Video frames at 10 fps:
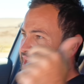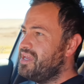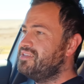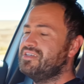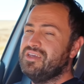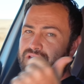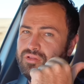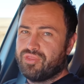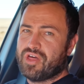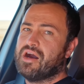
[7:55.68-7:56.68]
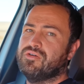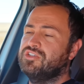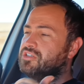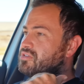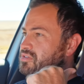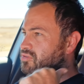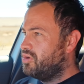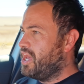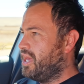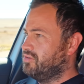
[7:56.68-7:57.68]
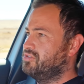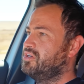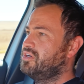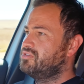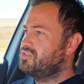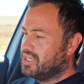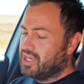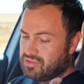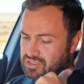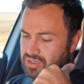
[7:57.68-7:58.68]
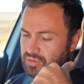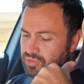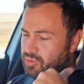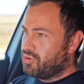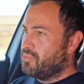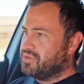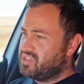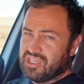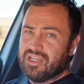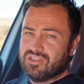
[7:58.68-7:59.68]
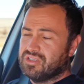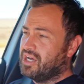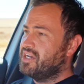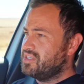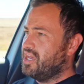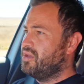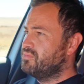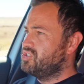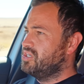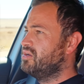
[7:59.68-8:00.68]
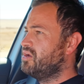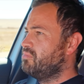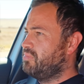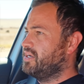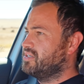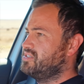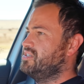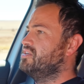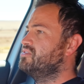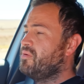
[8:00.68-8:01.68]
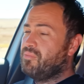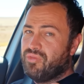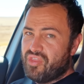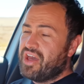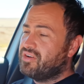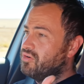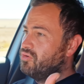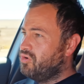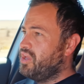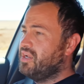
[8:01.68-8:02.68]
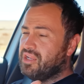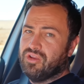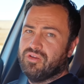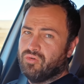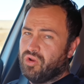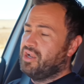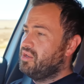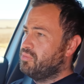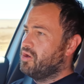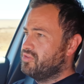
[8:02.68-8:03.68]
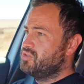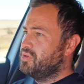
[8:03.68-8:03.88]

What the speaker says: 80,000 Rand to get the proper seats, the nice AMG bucket seat. That really, really bothers